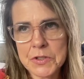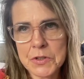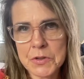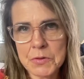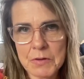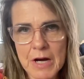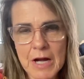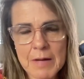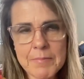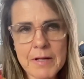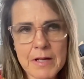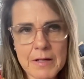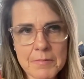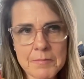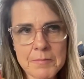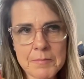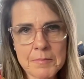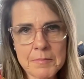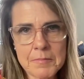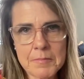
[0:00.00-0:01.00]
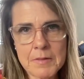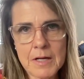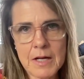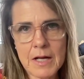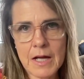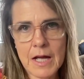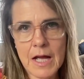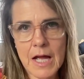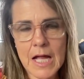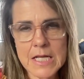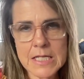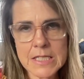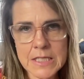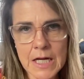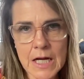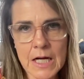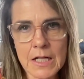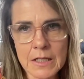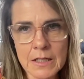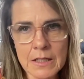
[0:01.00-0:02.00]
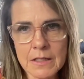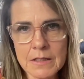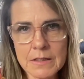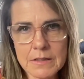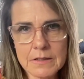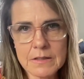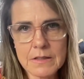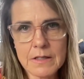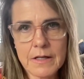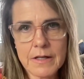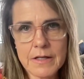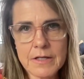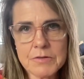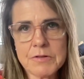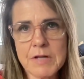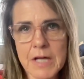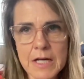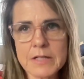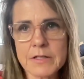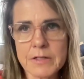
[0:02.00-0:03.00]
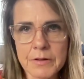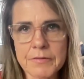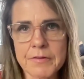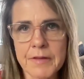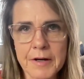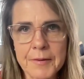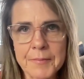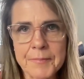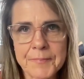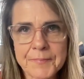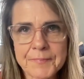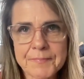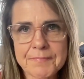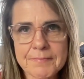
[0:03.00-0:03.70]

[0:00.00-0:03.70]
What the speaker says: grab him and yell, "You can't go there."